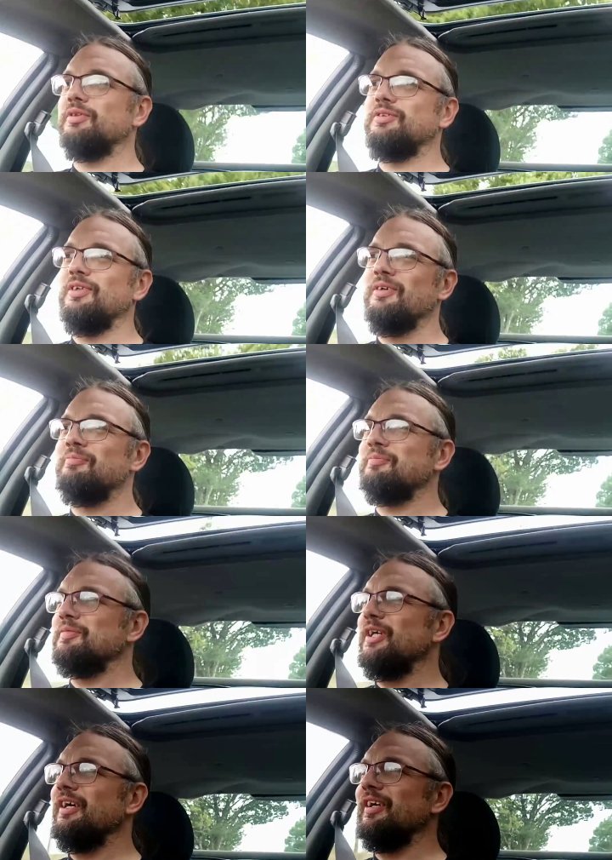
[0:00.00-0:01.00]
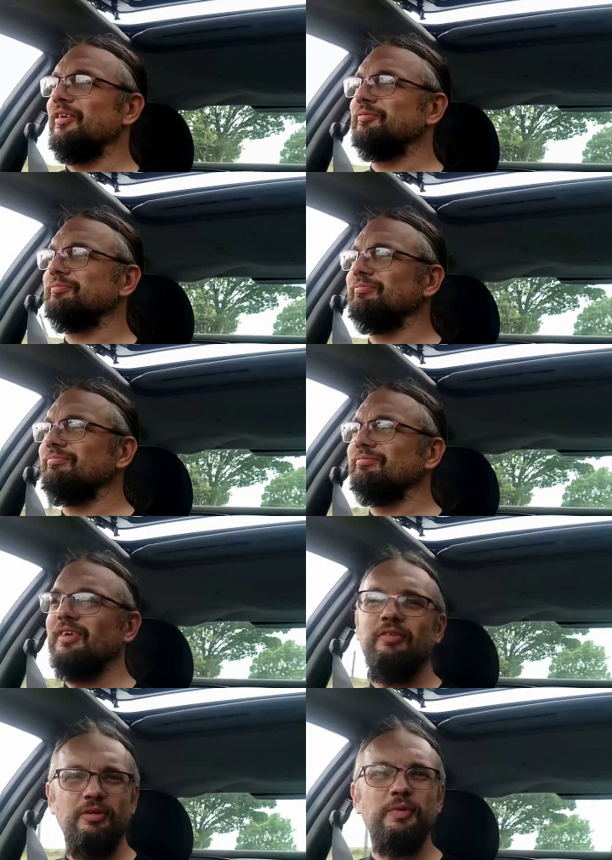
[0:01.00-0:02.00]
But um, yeah,
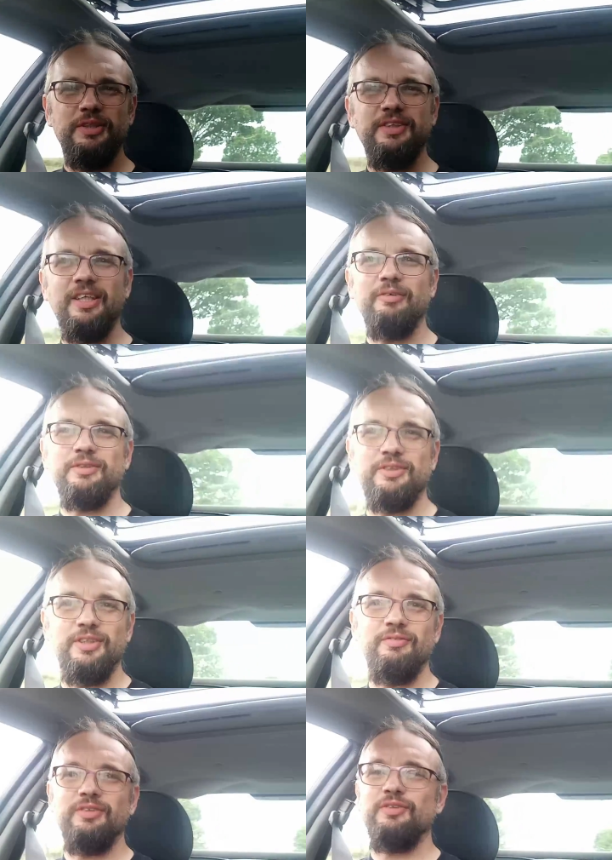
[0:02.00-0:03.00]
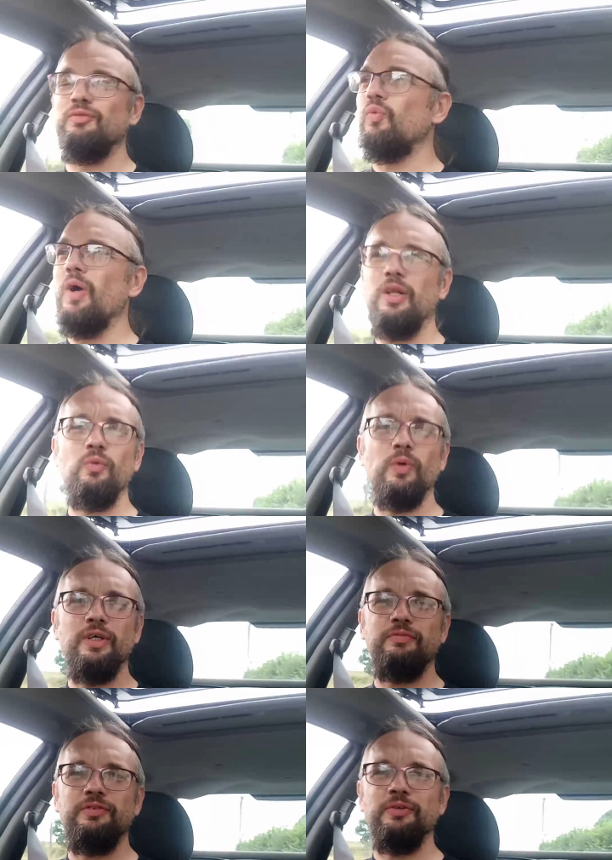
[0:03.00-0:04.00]
I think we can say that was a service well
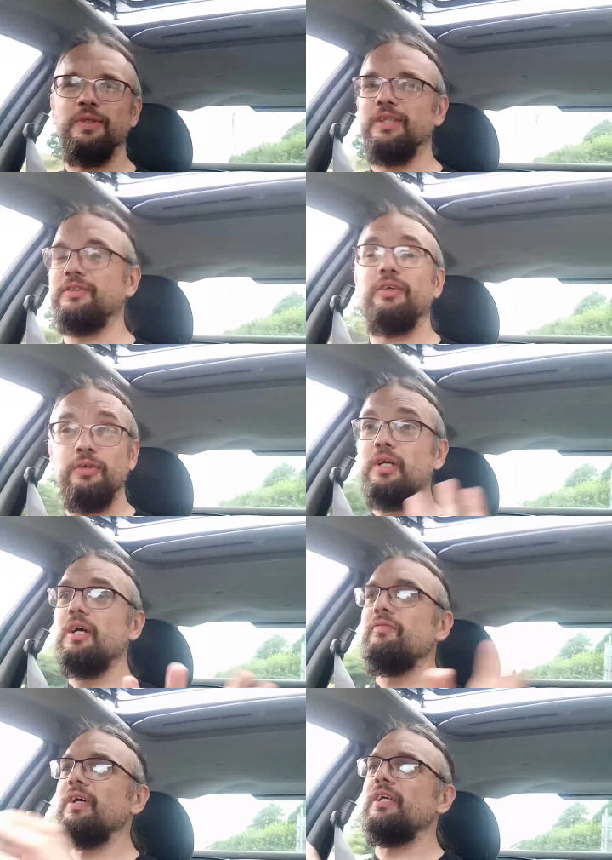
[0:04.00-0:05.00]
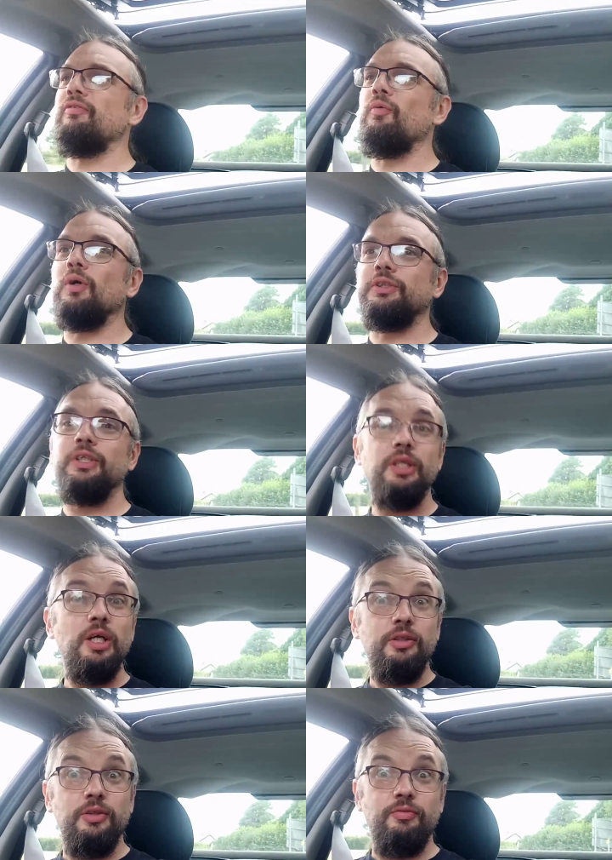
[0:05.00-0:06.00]
worth doing. So thank you for
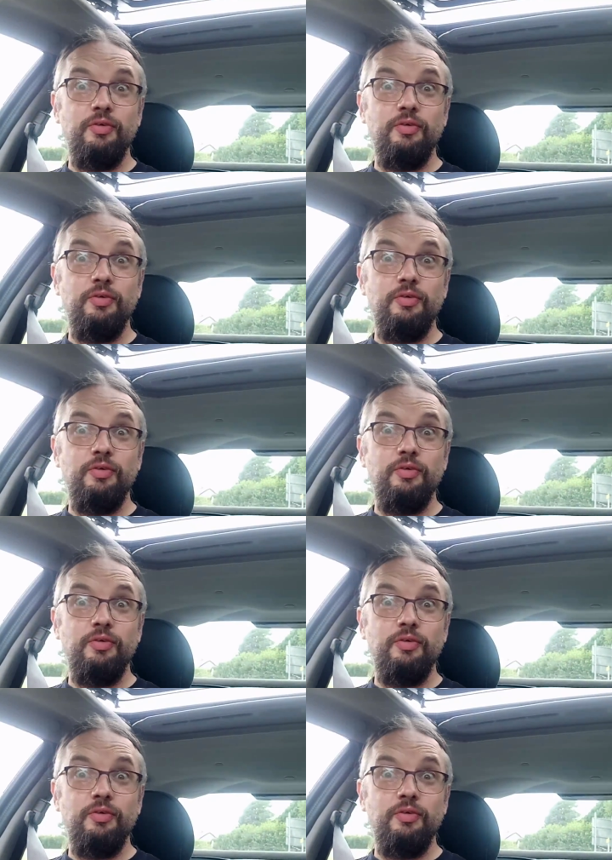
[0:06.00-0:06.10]
watching.